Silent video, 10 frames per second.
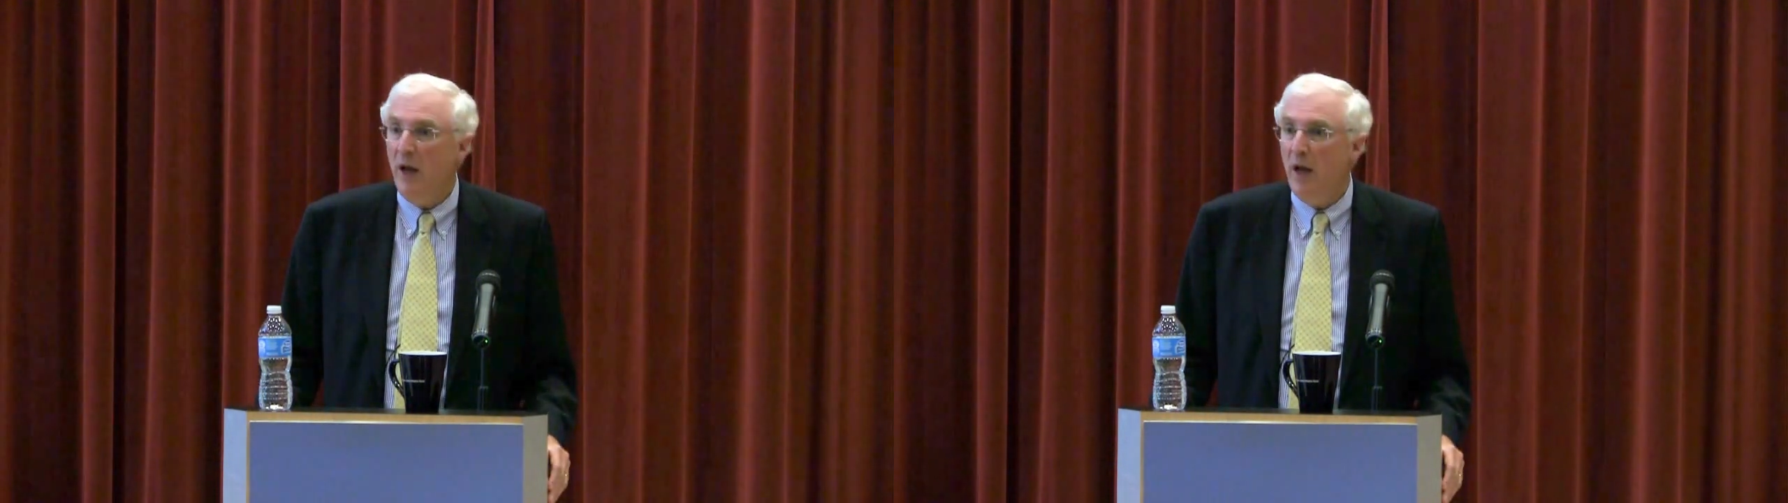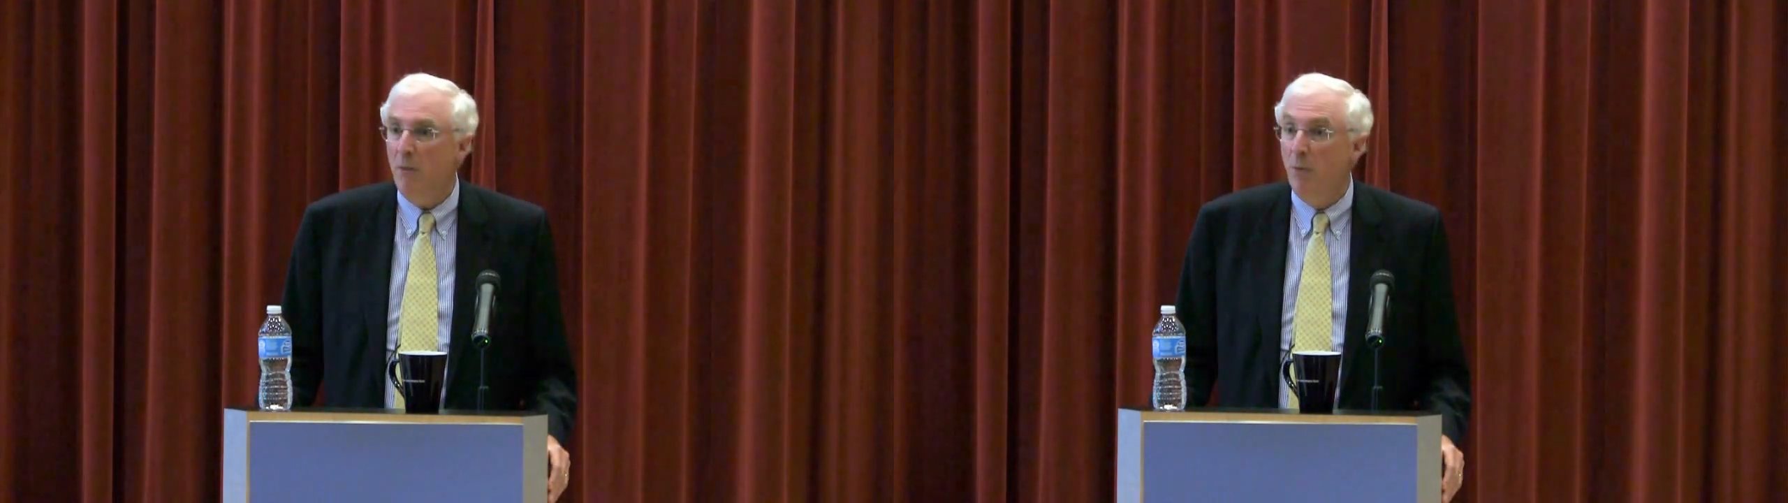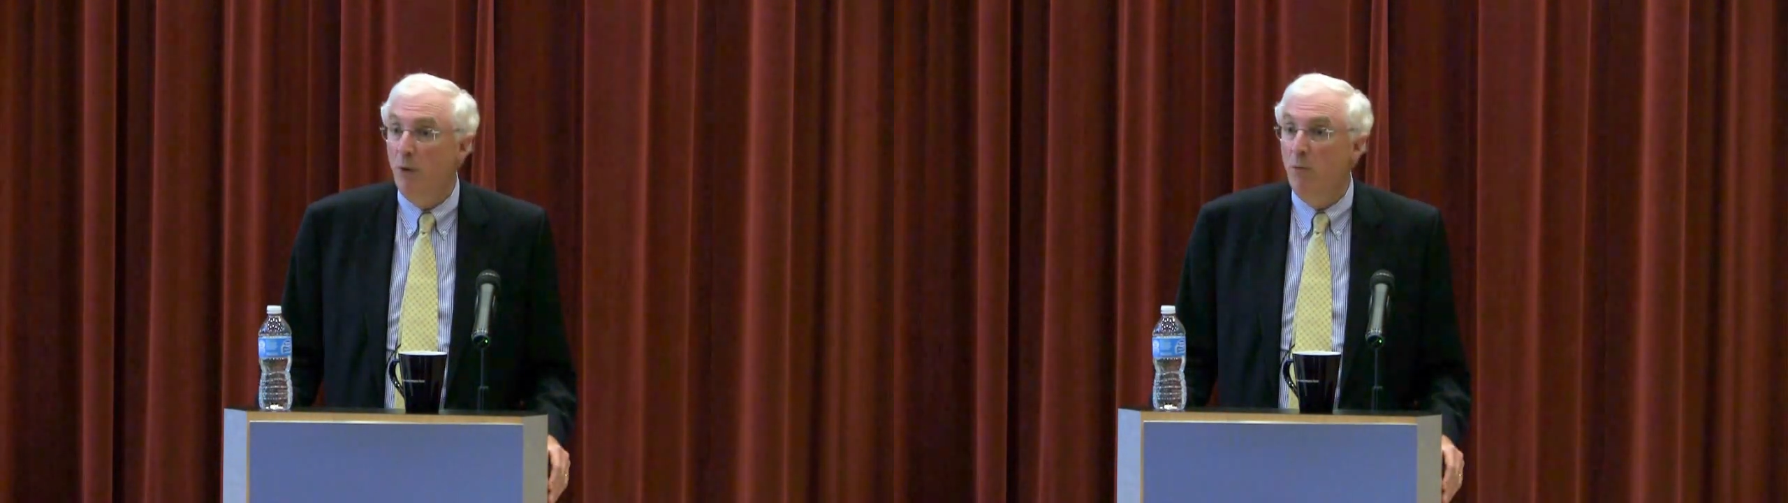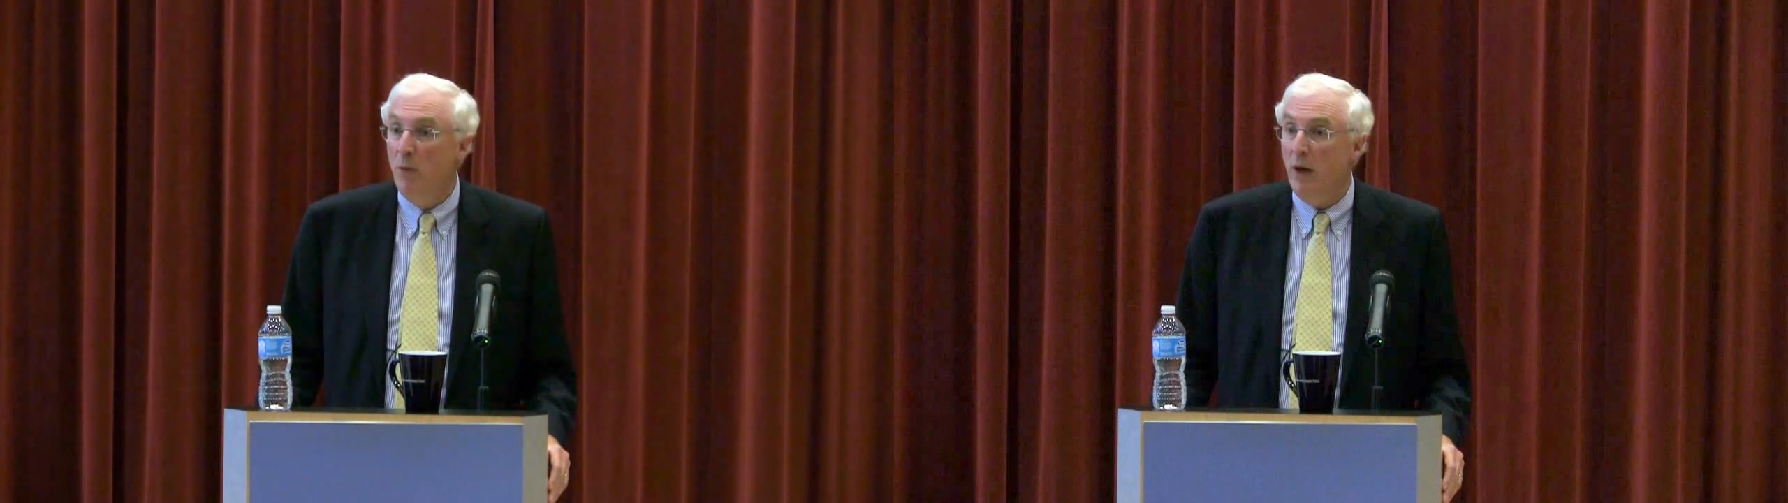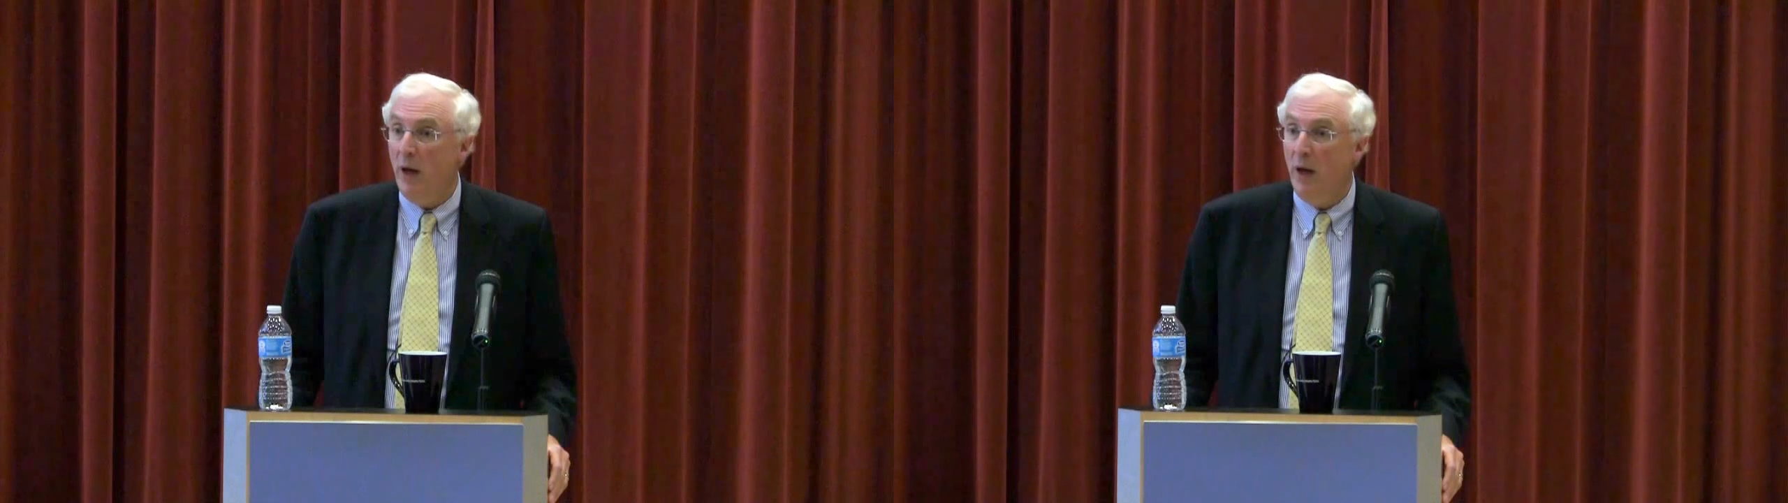uh,
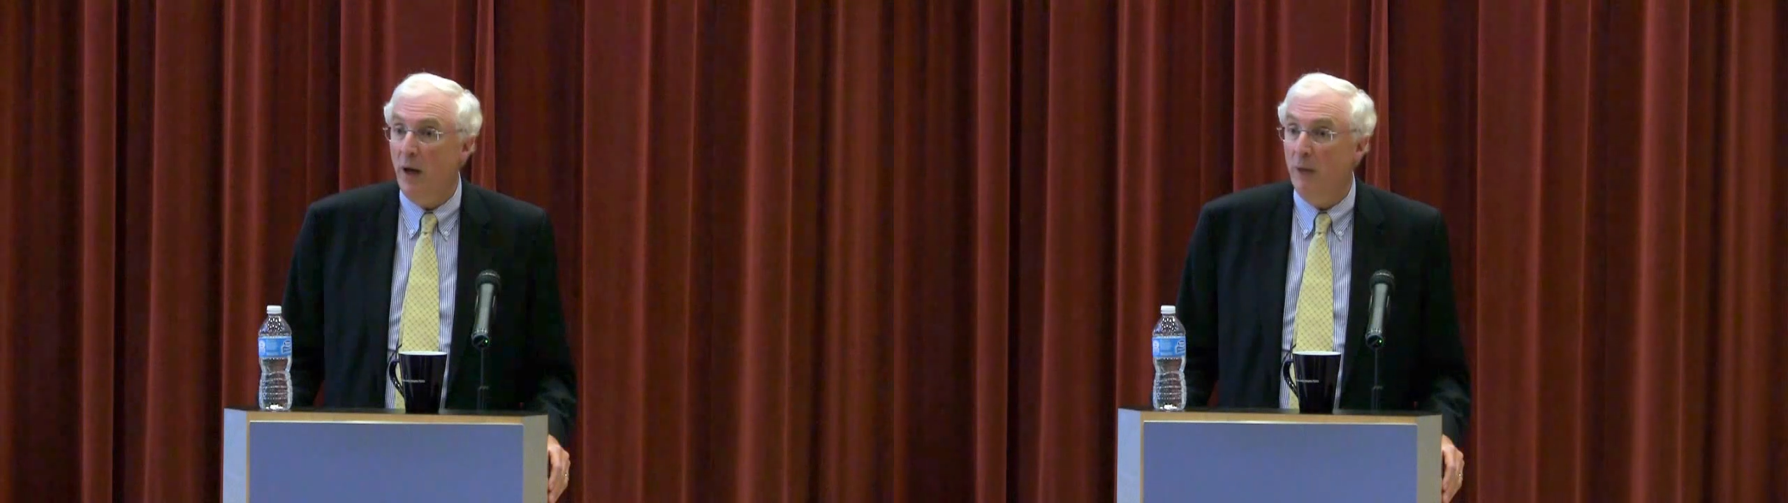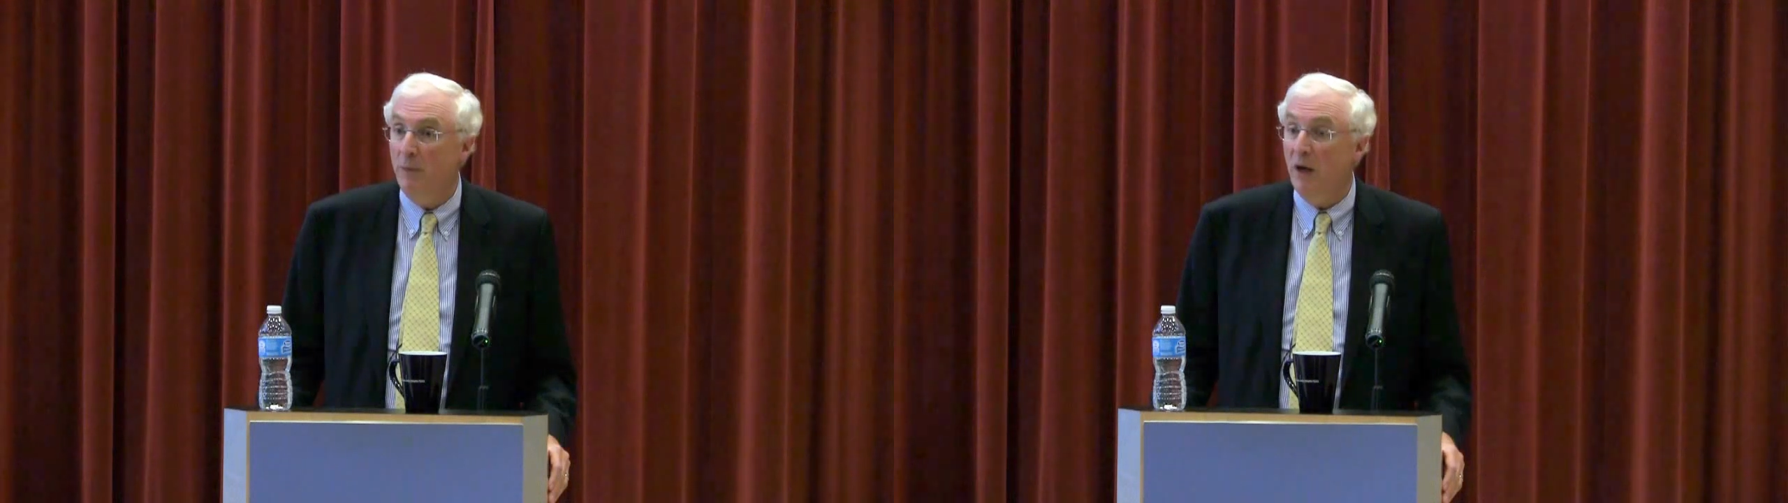boom uh,